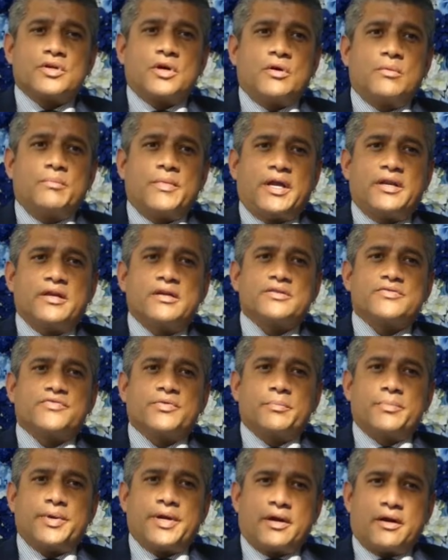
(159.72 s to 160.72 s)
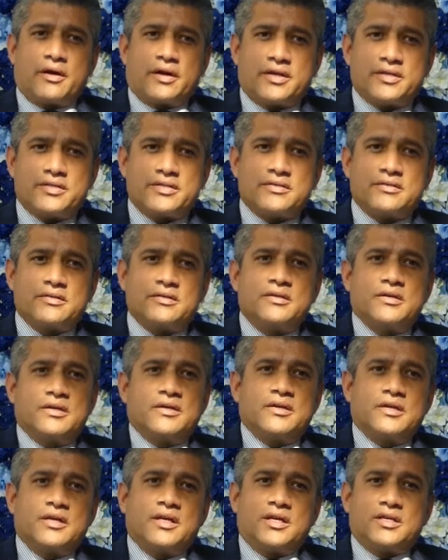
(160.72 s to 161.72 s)
So Mehdi is from Paris.
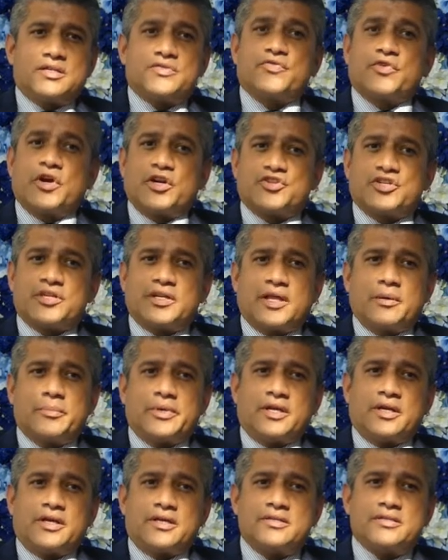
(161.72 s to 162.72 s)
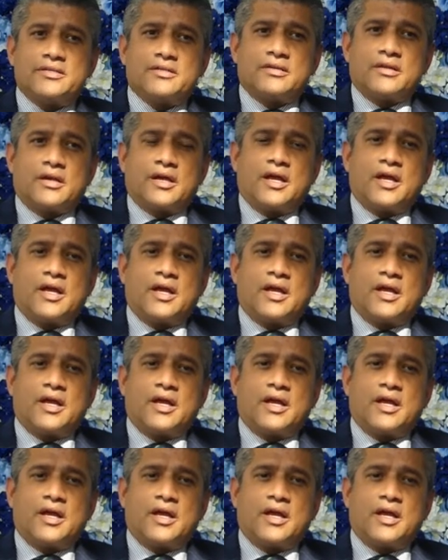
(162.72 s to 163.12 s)
He's French and Lebanese,